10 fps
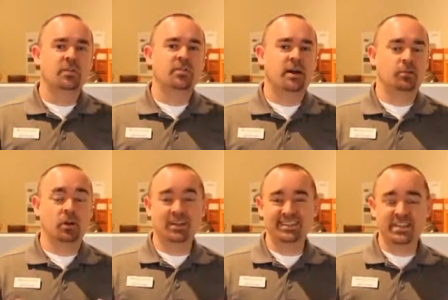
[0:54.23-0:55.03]
that
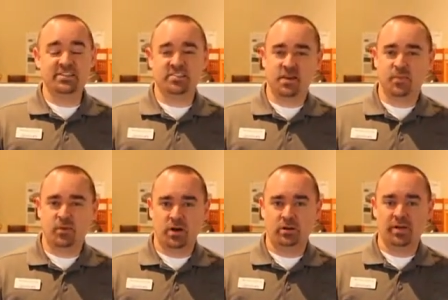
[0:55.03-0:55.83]
will at least
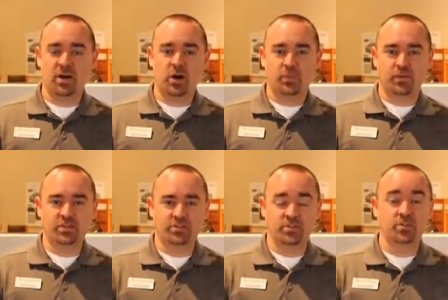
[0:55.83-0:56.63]
temporarily help
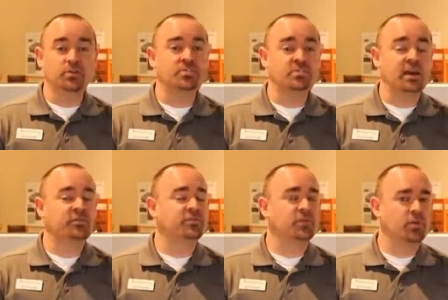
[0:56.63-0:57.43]
reduce
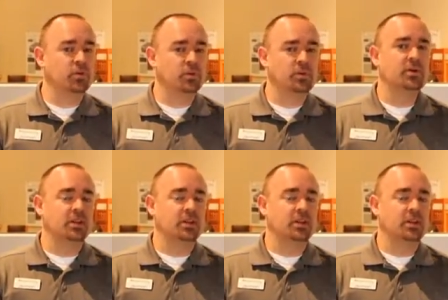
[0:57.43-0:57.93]
that foam